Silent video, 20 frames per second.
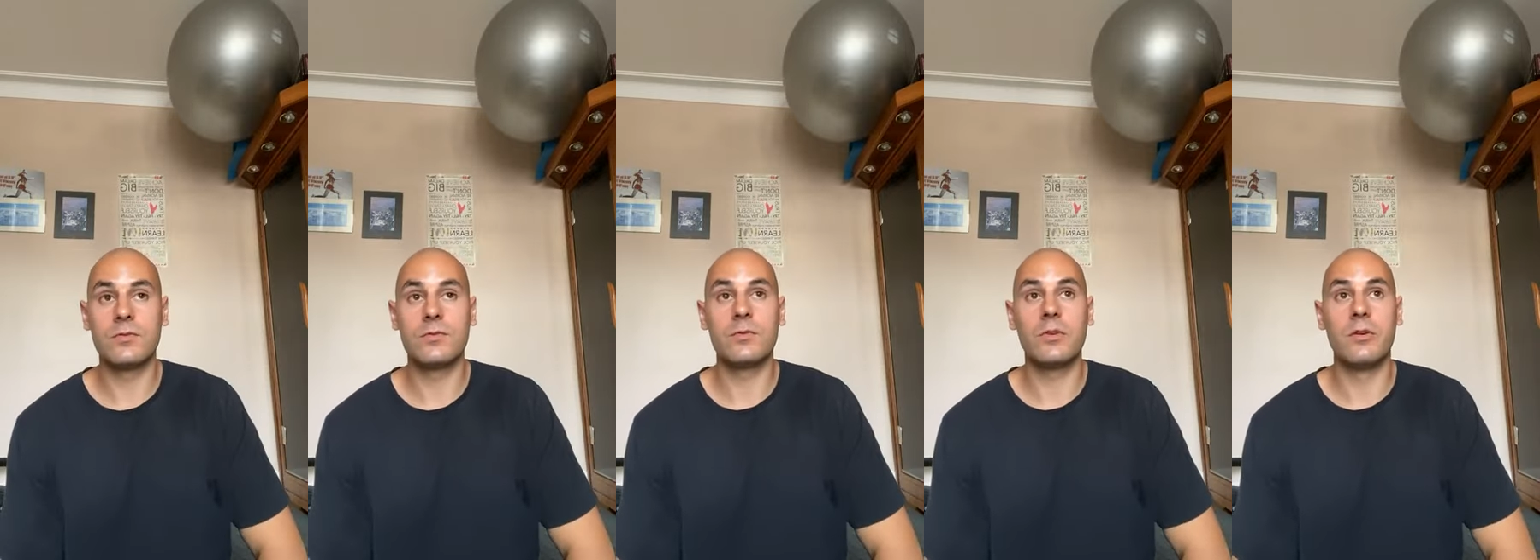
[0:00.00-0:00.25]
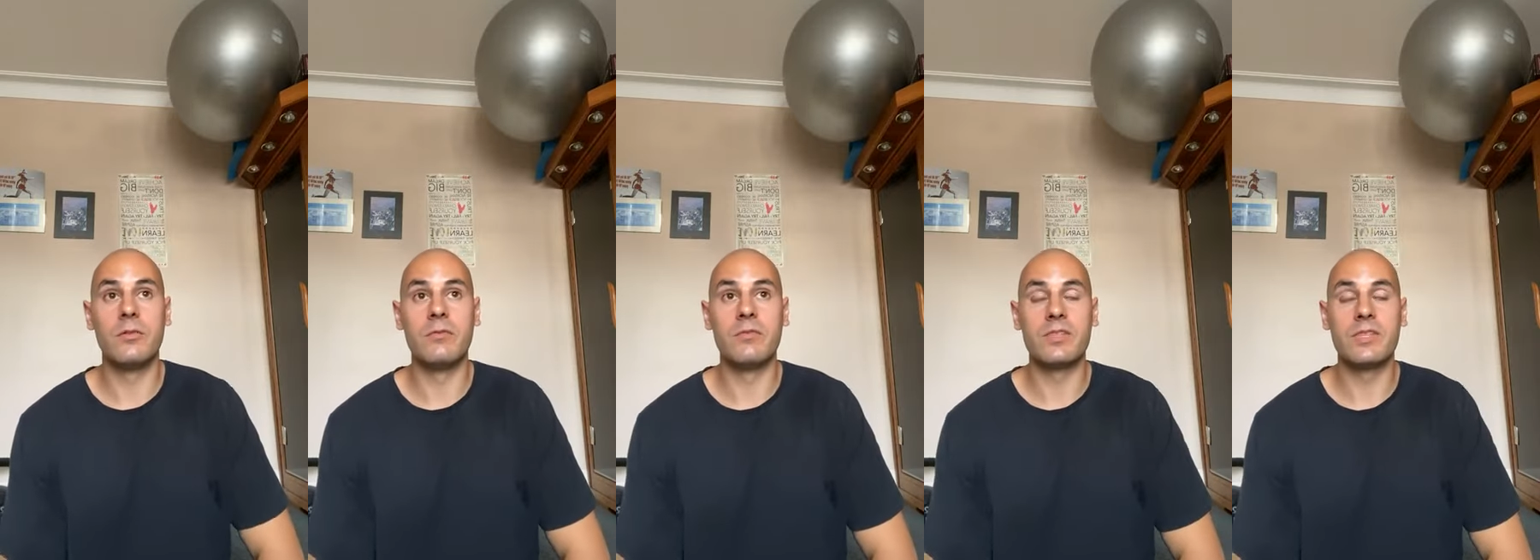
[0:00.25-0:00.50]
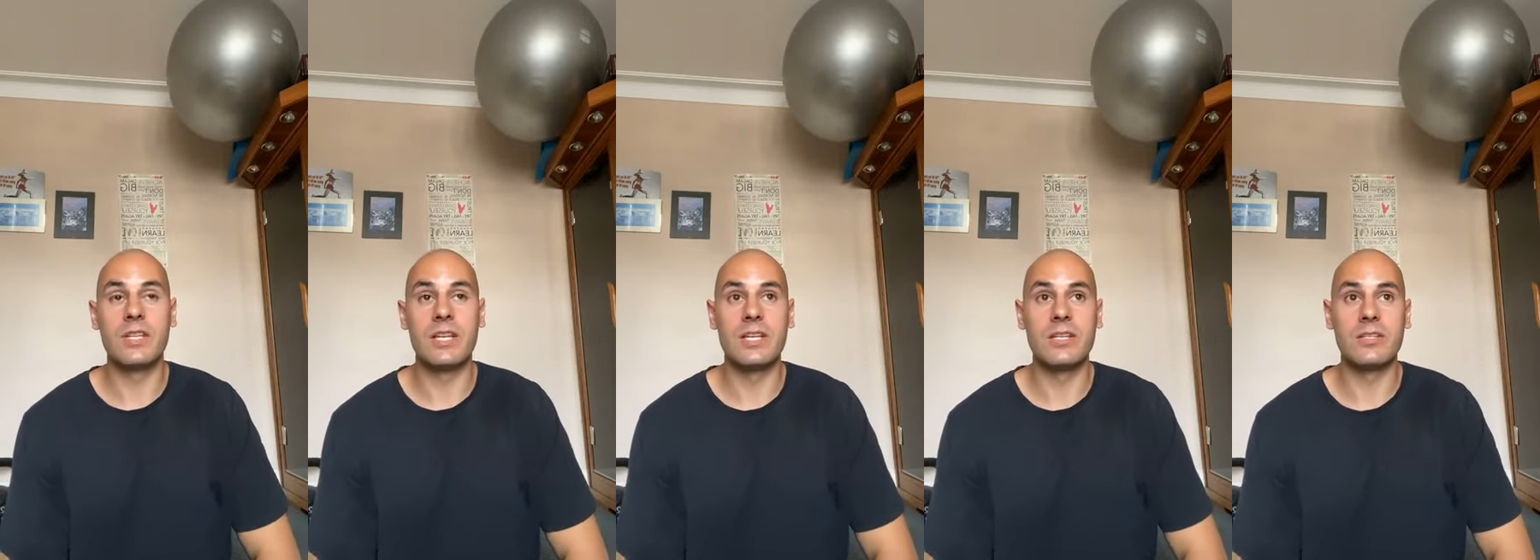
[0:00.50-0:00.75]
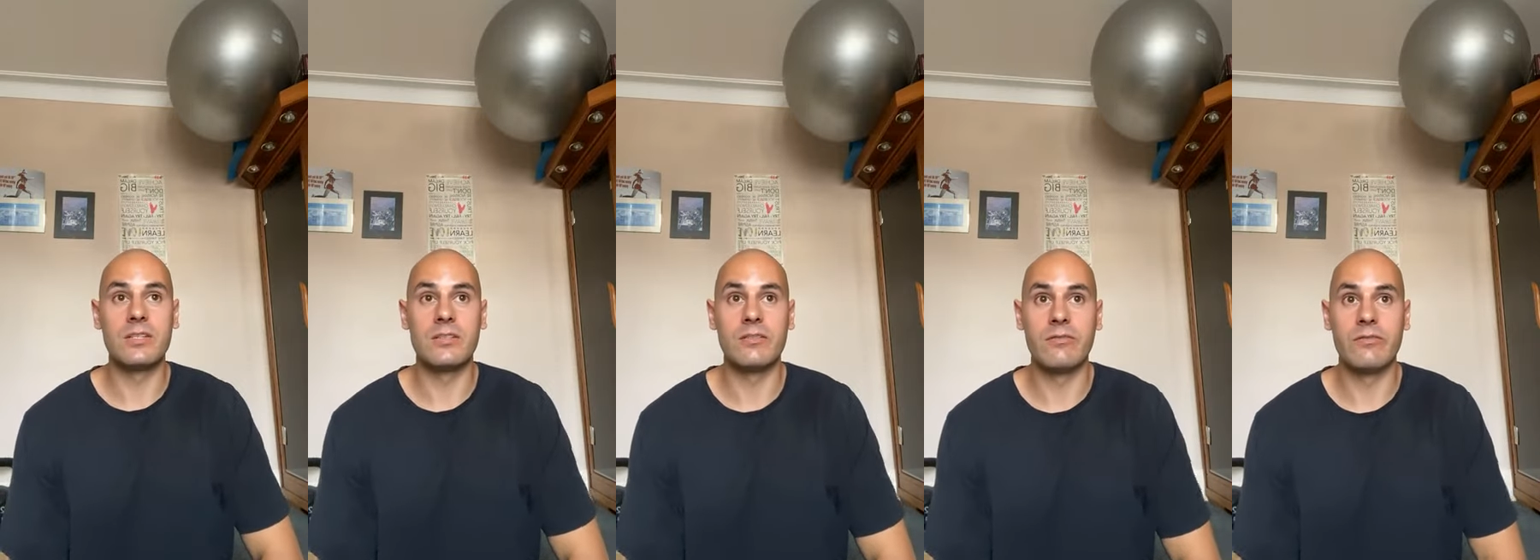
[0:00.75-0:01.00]

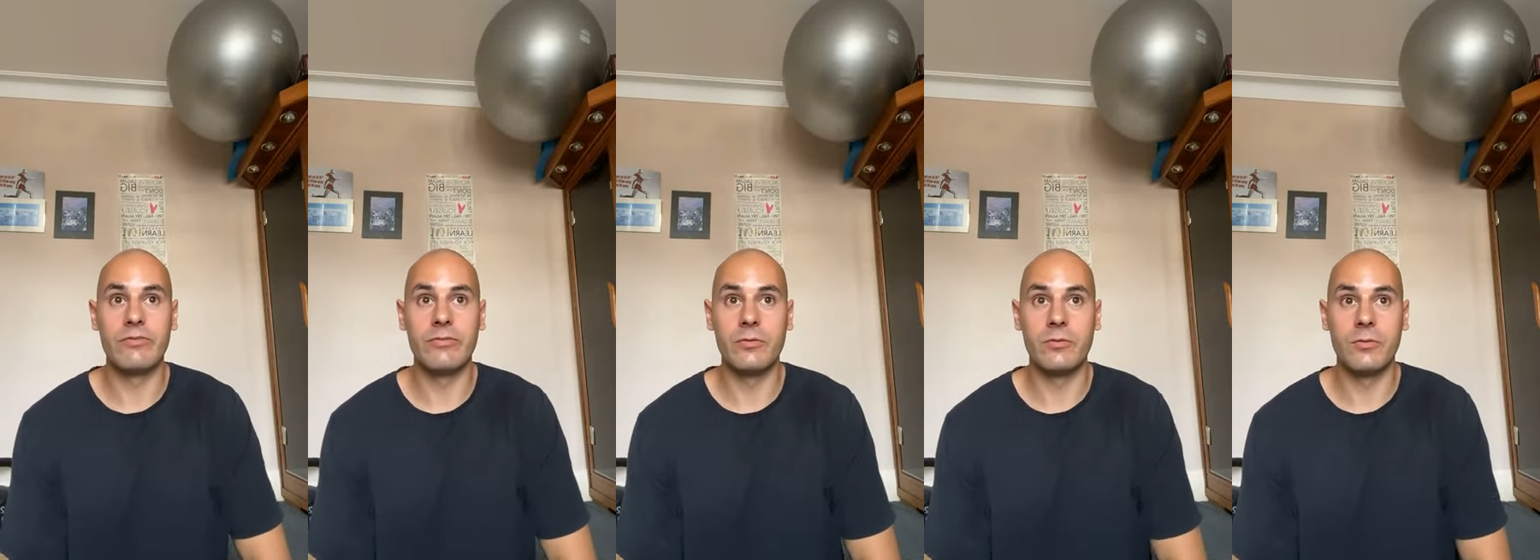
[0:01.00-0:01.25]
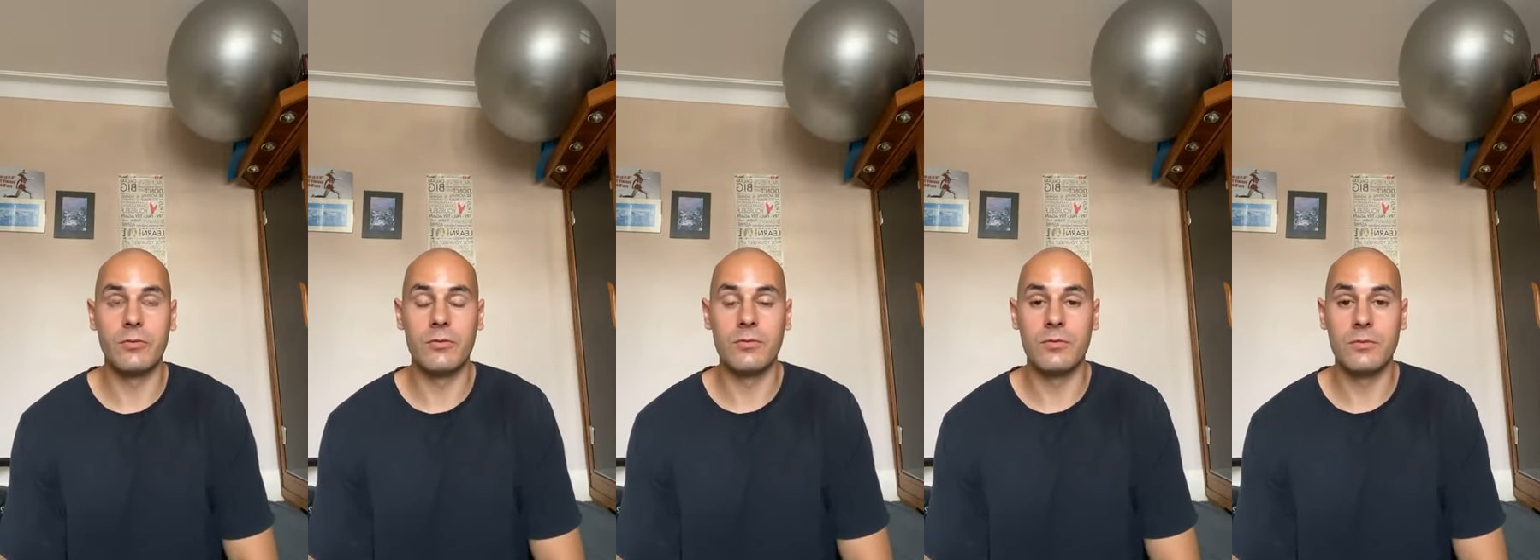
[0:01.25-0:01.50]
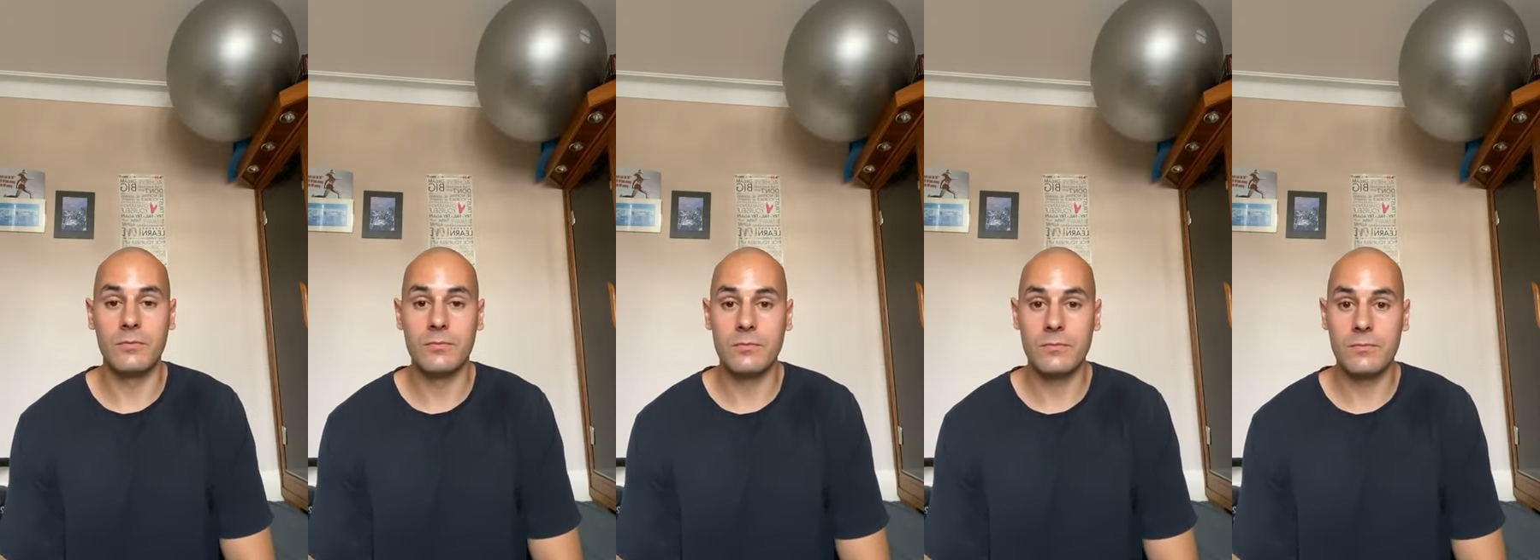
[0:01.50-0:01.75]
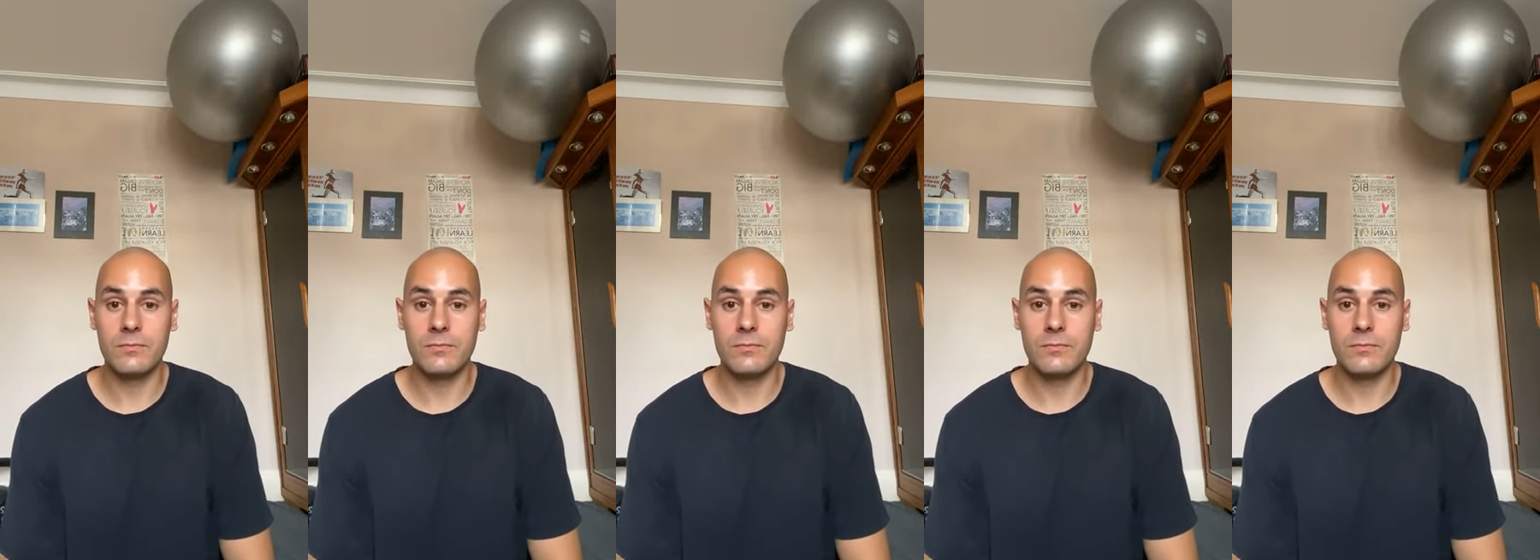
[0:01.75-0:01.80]
conversation for